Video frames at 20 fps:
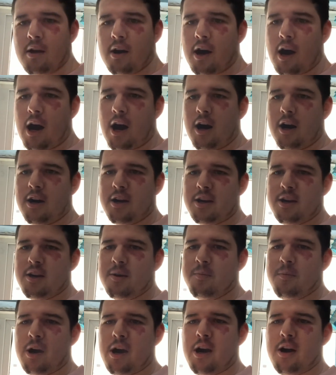I am
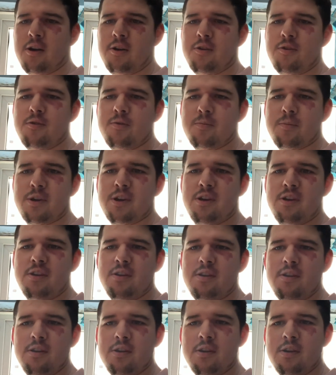
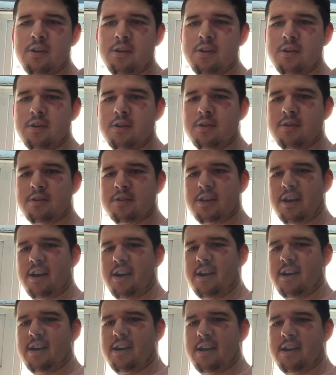hoping
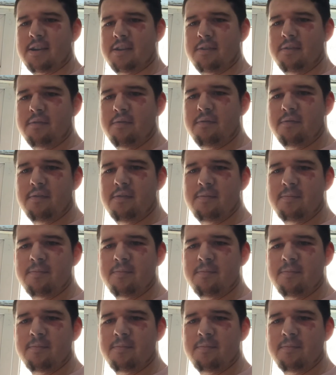to have